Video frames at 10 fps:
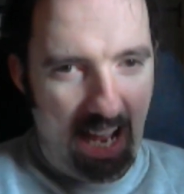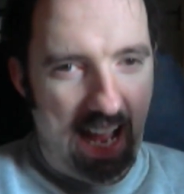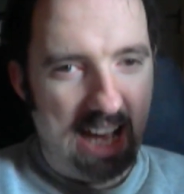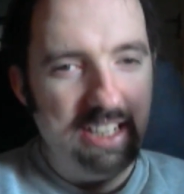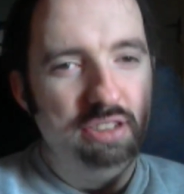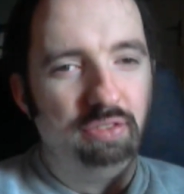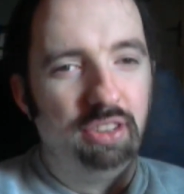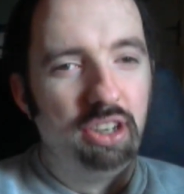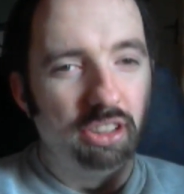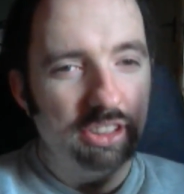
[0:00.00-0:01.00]
And you've
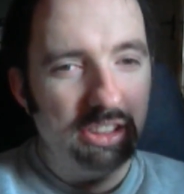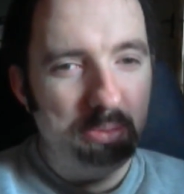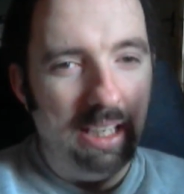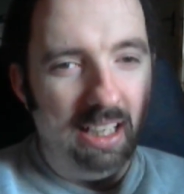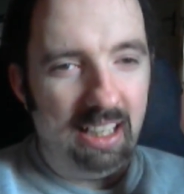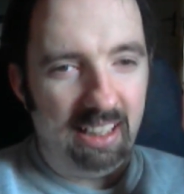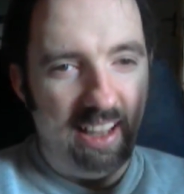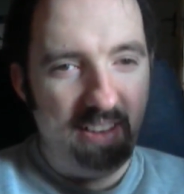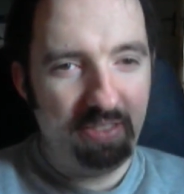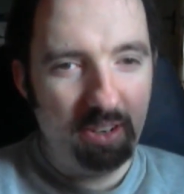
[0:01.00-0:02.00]
got to be
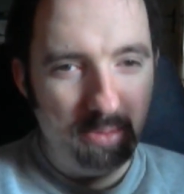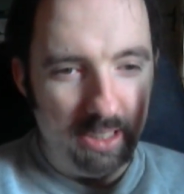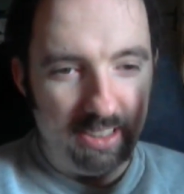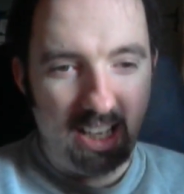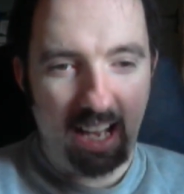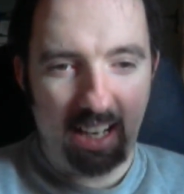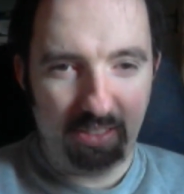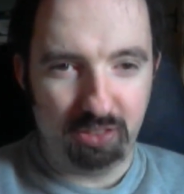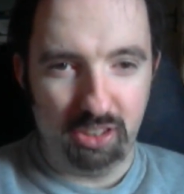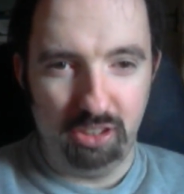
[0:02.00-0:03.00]
clever with that
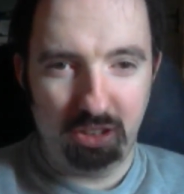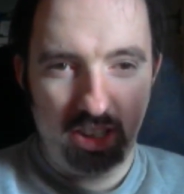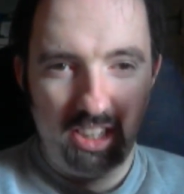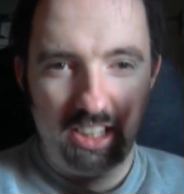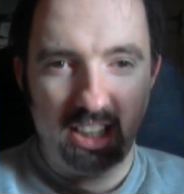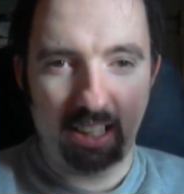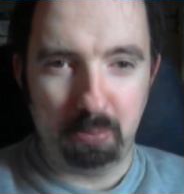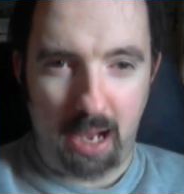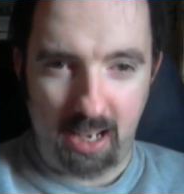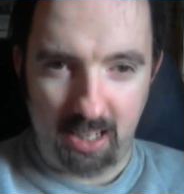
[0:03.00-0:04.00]
advert. You've got to think
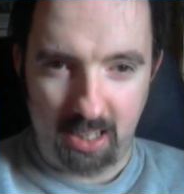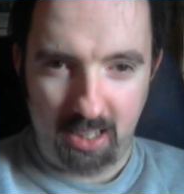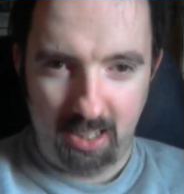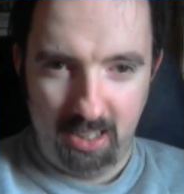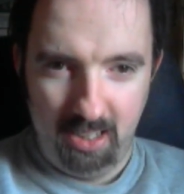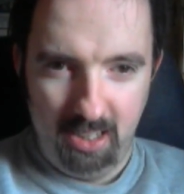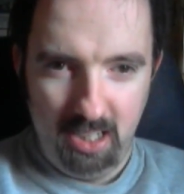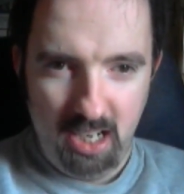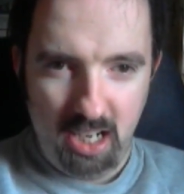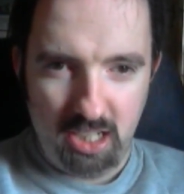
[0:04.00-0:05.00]
about it
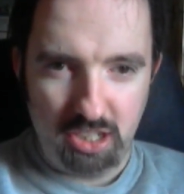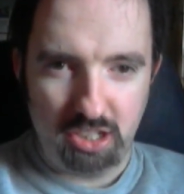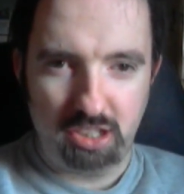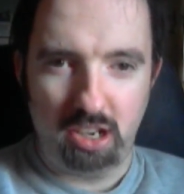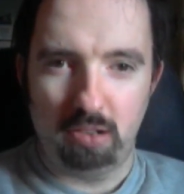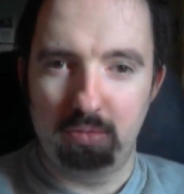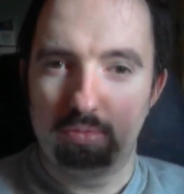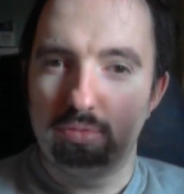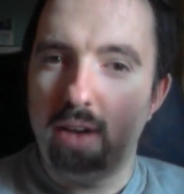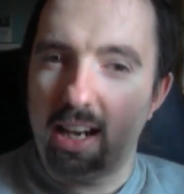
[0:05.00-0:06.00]
and just go,
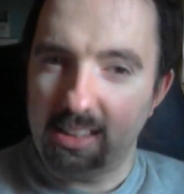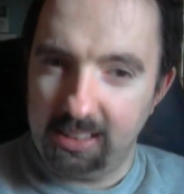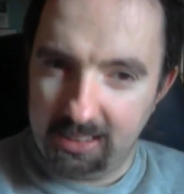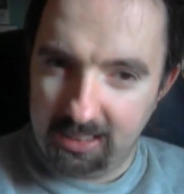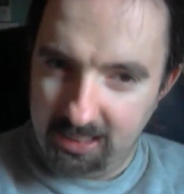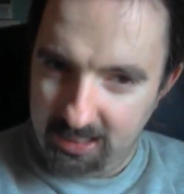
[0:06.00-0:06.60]
right,